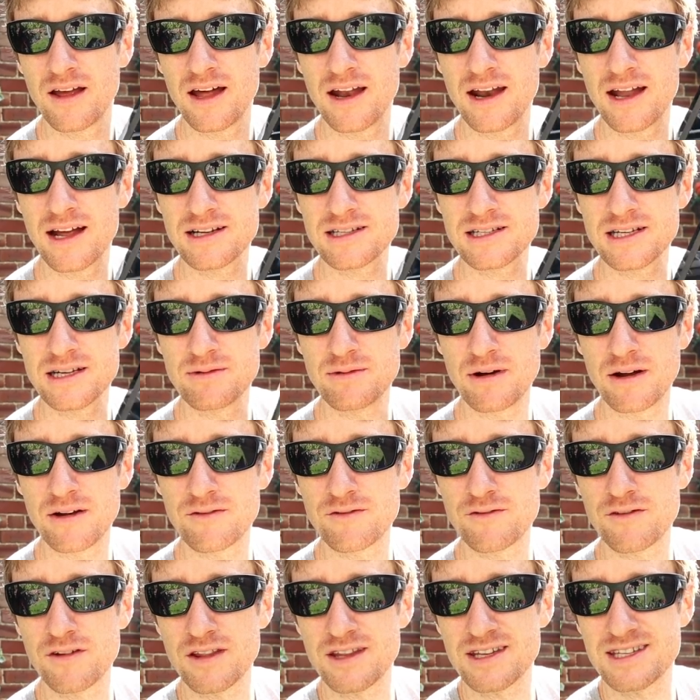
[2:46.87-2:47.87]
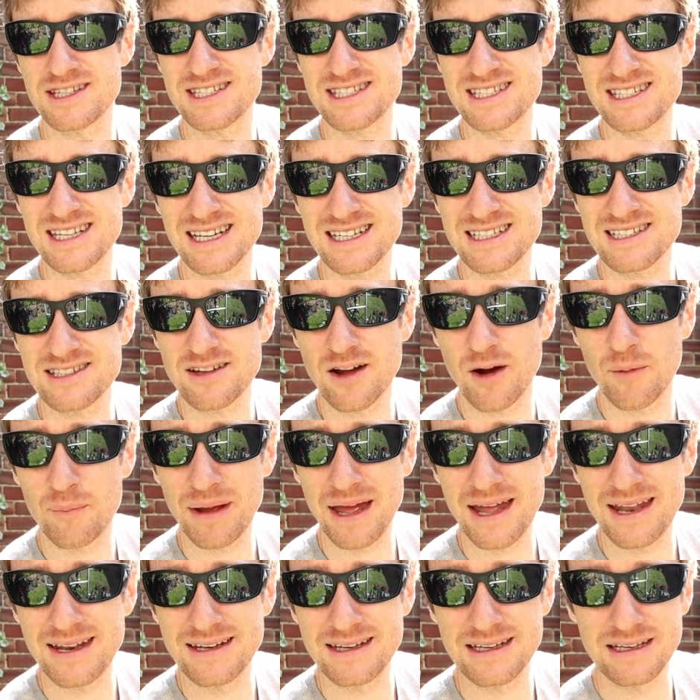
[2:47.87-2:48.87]
and actually went for the 6-stop
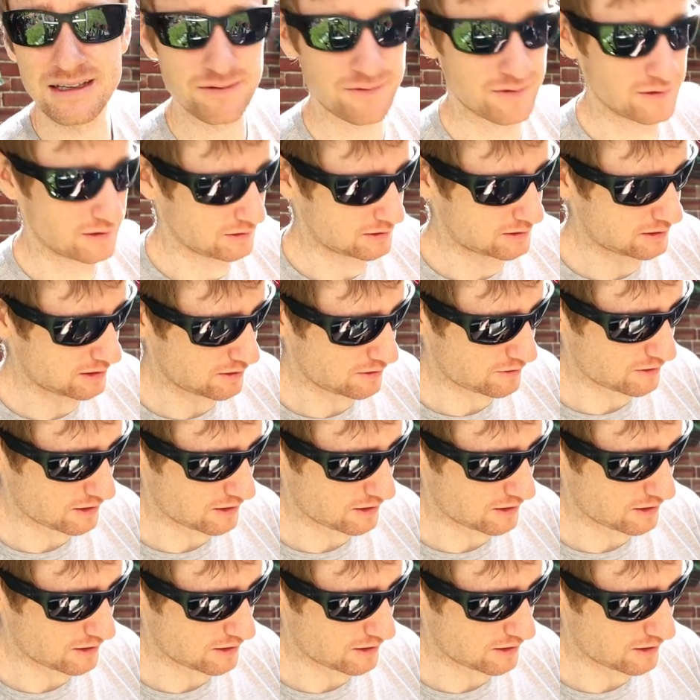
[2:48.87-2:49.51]
ND filter,